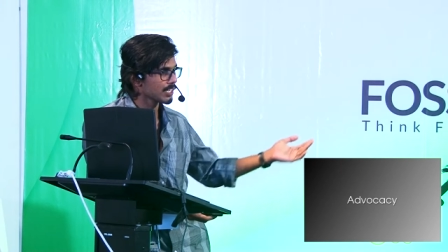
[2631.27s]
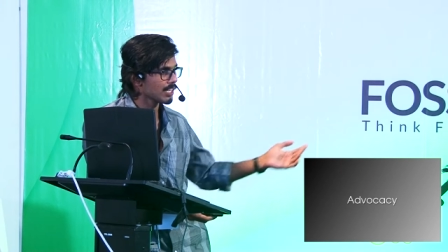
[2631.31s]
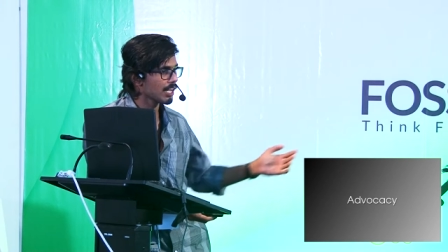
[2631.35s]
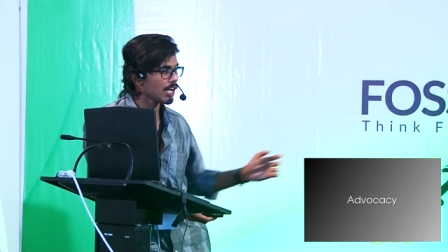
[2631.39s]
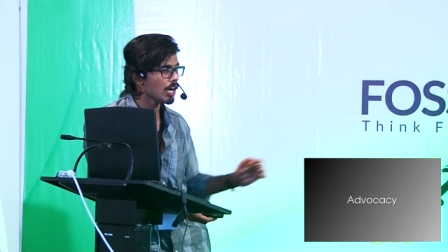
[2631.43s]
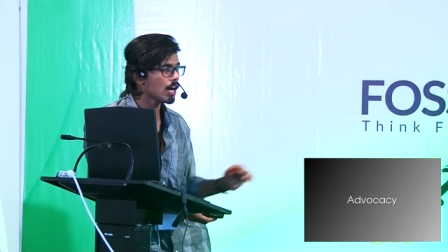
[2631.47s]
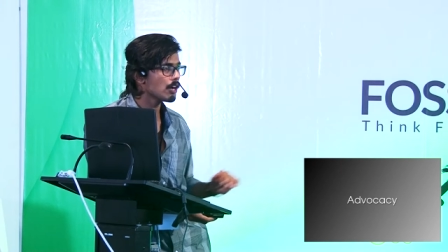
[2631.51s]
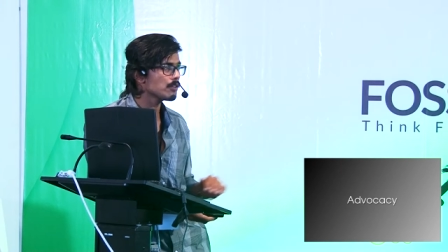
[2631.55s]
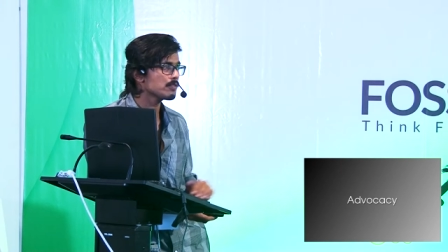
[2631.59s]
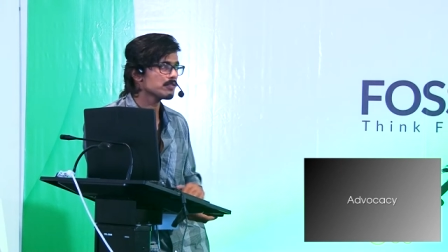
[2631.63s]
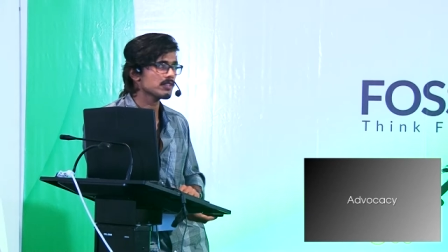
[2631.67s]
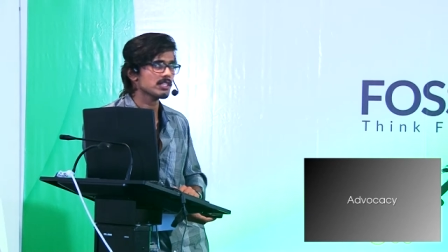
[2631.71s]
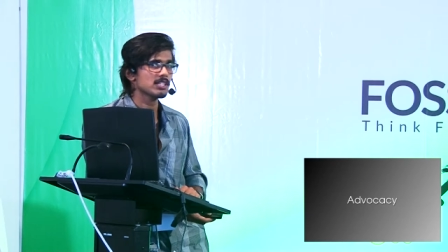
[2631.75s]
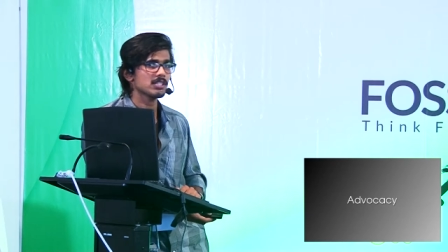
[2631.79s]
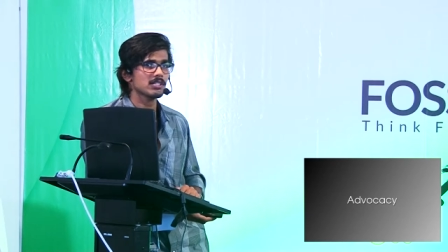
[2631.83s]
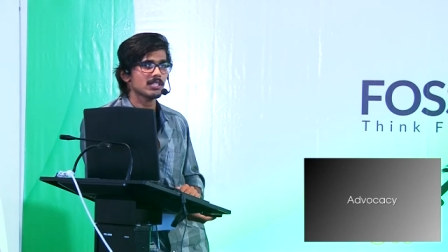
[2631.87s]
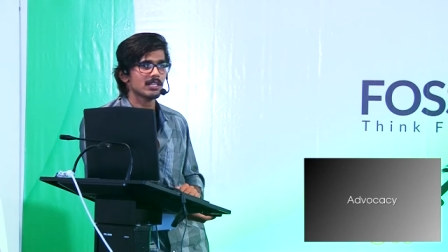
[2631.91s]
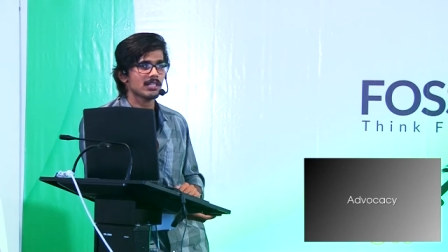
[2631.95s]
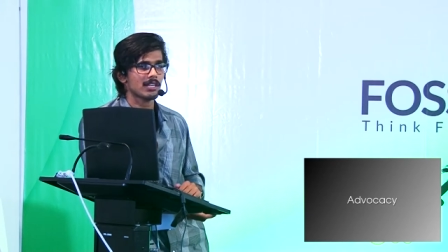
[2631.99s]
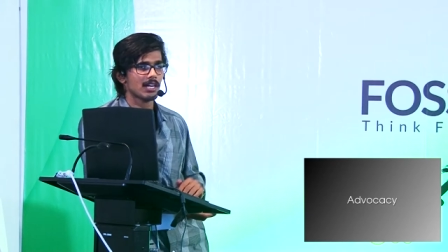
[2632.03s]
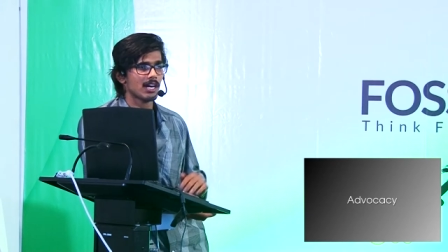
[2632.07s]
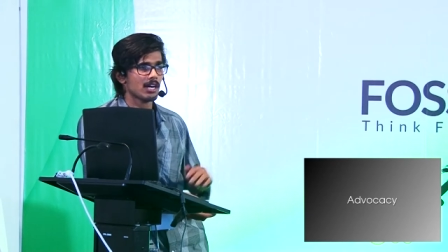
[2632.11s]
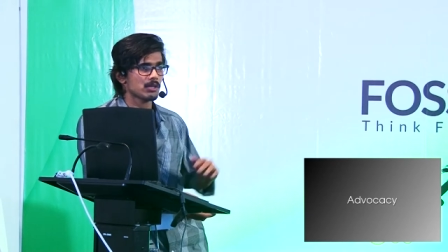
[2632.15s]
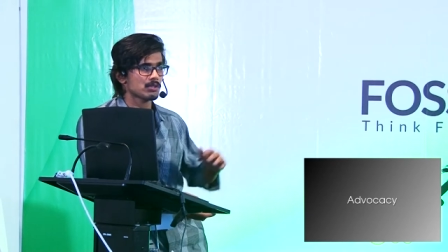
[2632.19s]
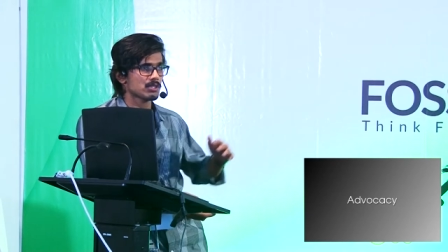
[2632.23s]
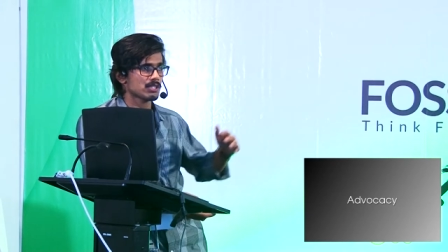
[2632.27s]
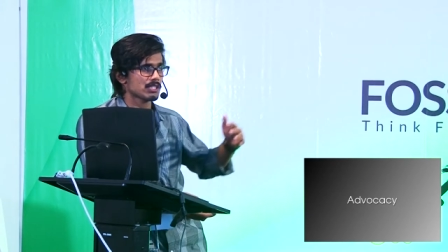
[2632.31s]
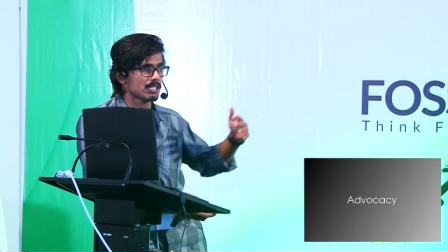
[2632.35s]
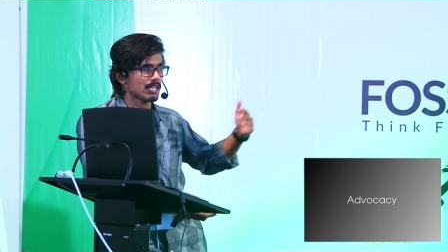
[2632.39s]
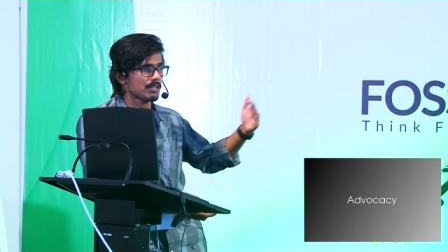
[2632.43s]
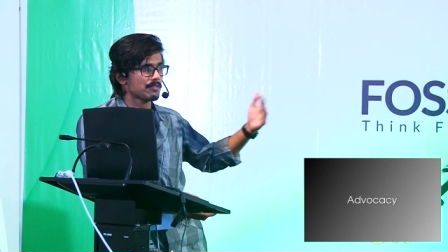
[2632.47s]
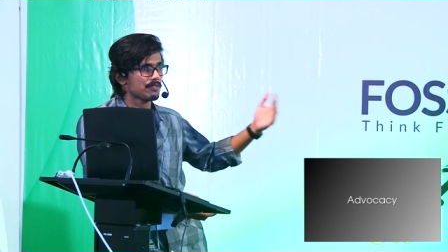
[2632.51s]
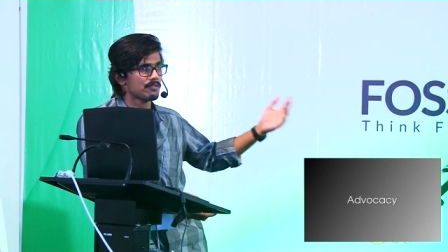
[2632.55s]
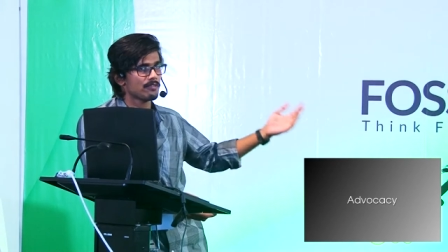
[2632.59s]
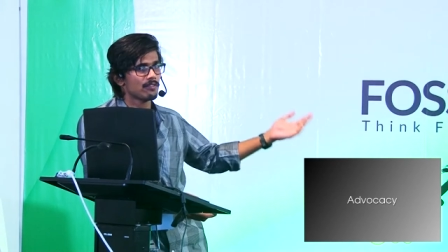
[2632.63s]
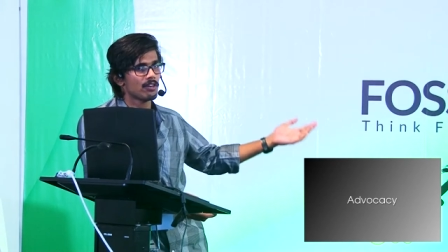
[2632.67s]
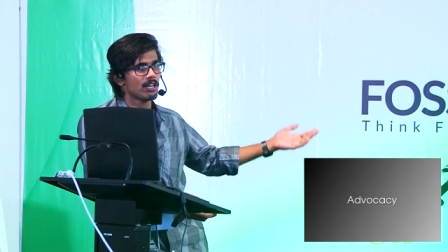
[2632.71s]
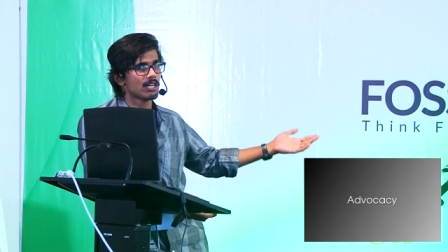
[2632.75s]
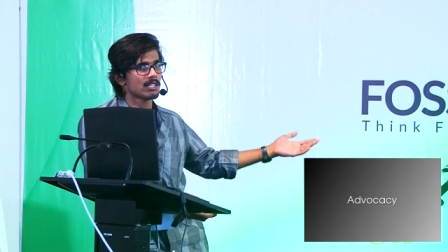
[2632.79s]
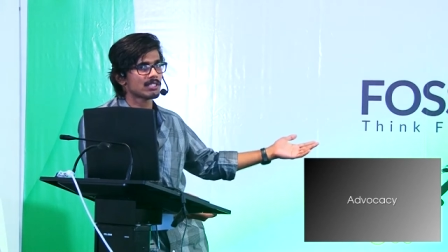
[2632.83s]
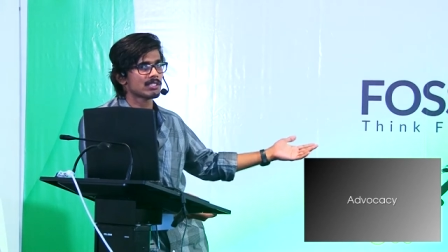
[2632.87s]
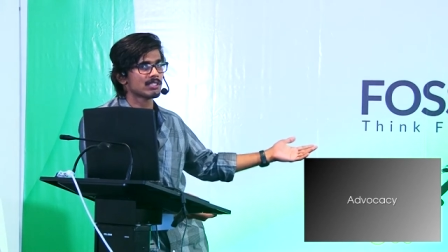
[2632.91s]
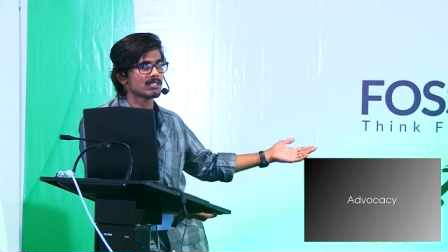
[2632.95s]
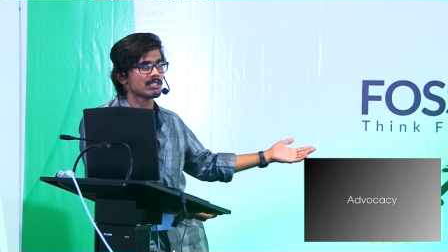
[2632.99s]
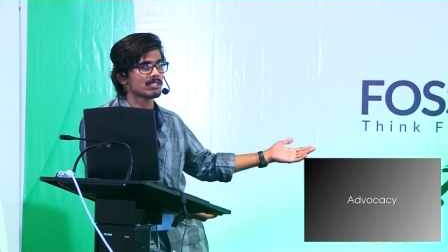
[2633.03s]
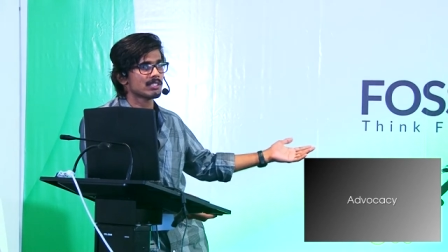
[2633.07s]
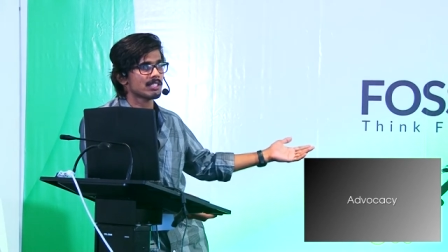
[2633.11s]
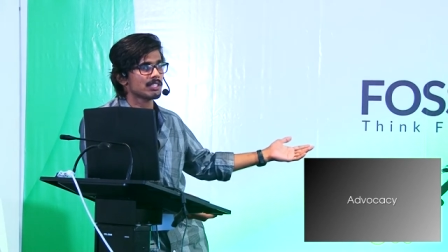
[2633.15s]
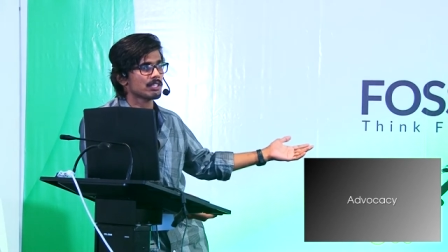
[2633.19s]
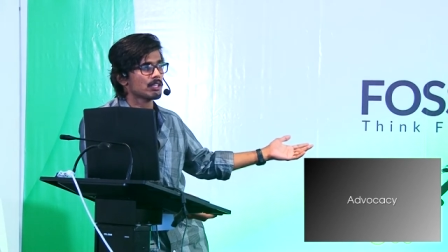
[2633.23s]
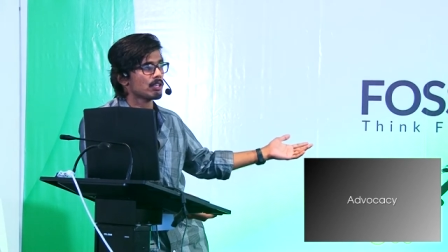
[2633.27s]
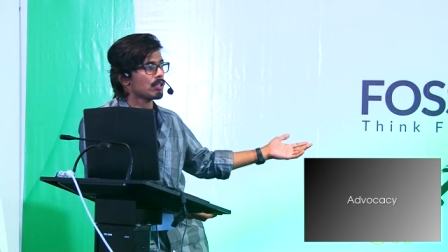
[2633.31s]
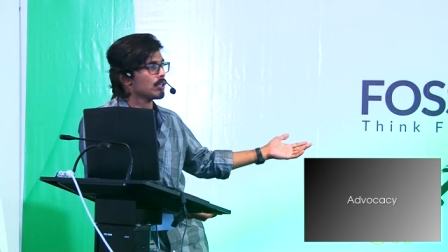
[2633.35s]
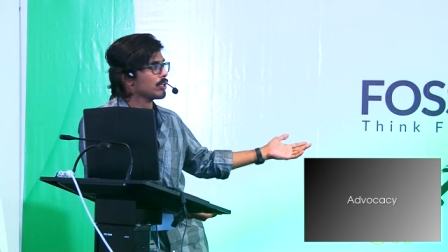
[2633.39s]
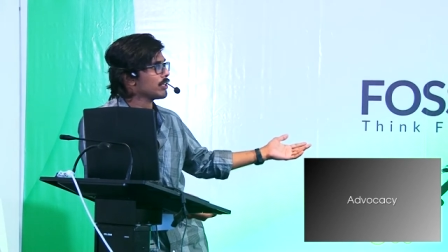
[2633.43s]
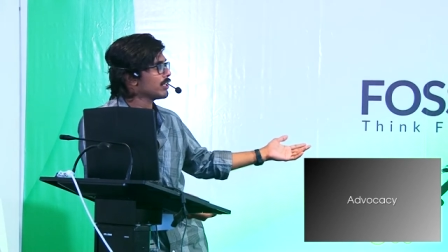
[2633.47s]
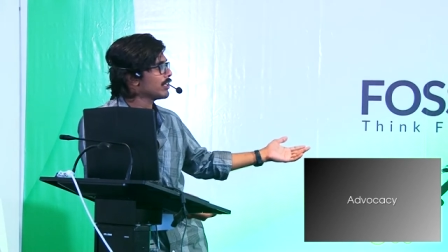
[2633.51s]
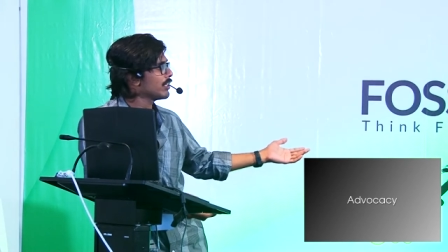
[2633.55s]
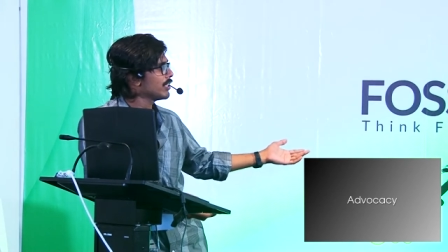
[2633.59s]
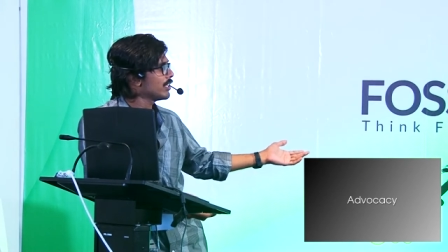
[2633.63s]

how free, uh, how stuff works and all.